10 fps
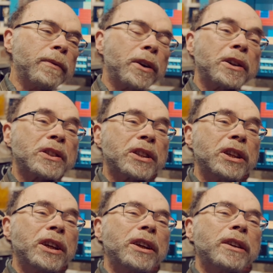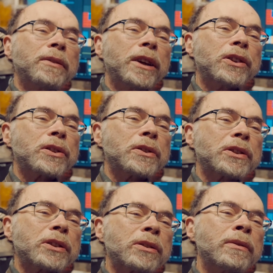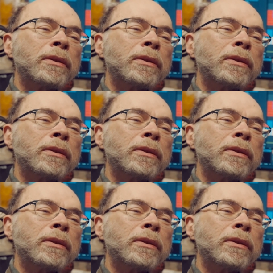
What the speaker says: various skiing adventures